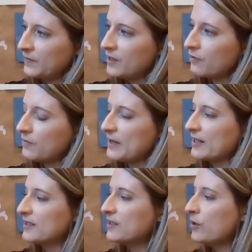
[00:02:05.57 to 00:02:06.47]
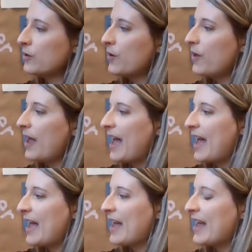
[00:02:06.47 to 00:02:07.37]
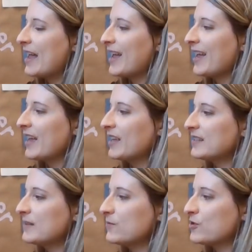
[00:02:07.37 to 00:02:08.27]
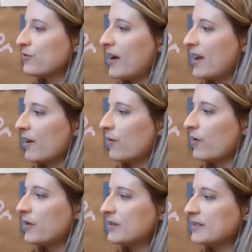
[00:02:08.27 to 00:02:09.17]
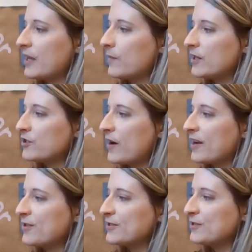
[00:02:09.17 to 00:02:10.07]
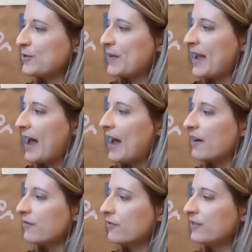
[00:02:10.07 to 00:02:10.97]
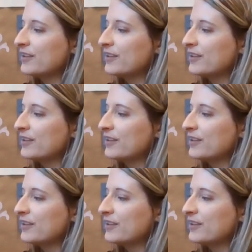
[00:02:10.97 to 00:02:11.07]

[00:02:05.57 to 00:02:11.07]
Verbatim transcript: Look, we made a circle and some triangles. How many triangles do we have?